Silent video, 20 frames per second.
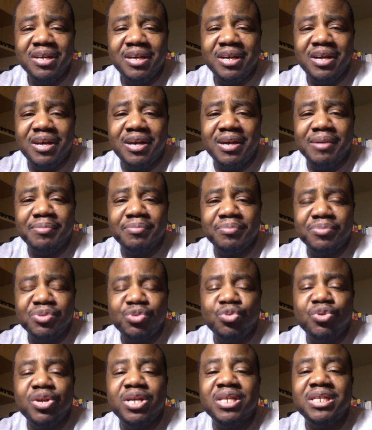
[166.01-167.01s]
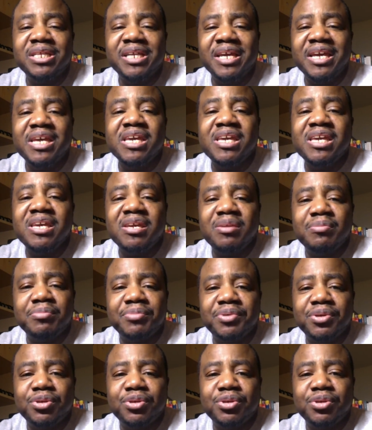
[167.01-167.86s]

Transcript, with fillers: Um, so claim